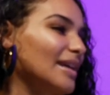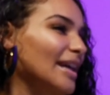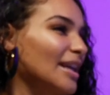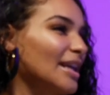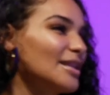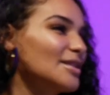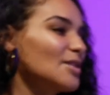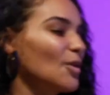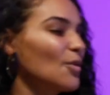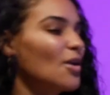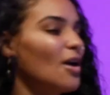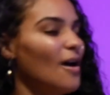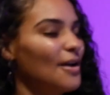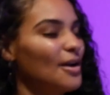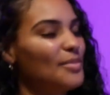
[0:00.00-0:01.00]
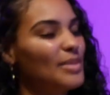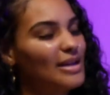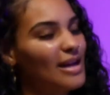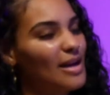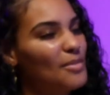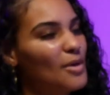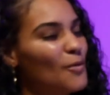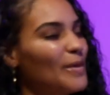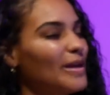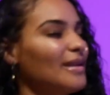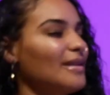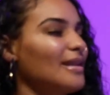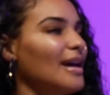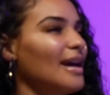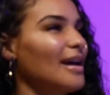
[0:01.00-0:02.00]
get so caught up in that
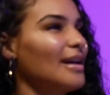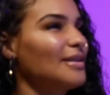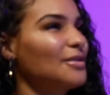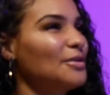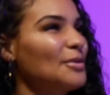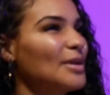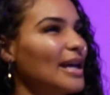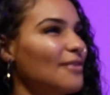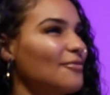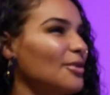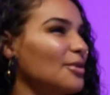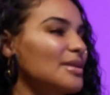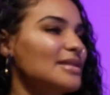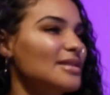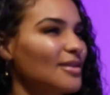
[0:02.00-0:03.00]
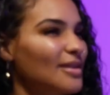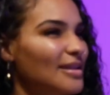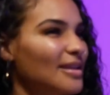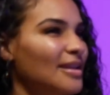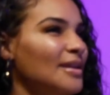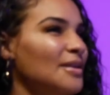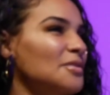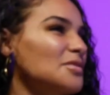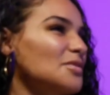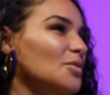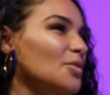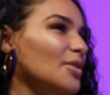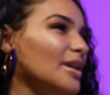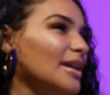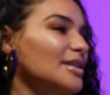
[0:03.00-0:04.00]
moment that you can't focus on nothing else,
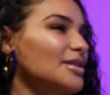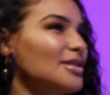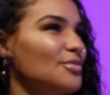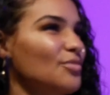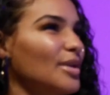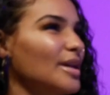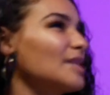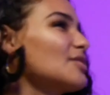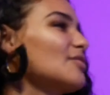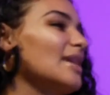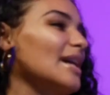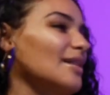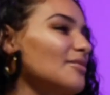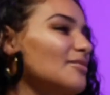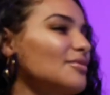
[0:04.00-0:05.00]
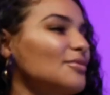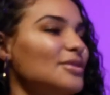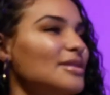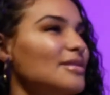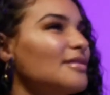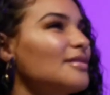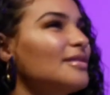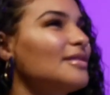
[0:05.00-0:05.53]
or it just brings you down, or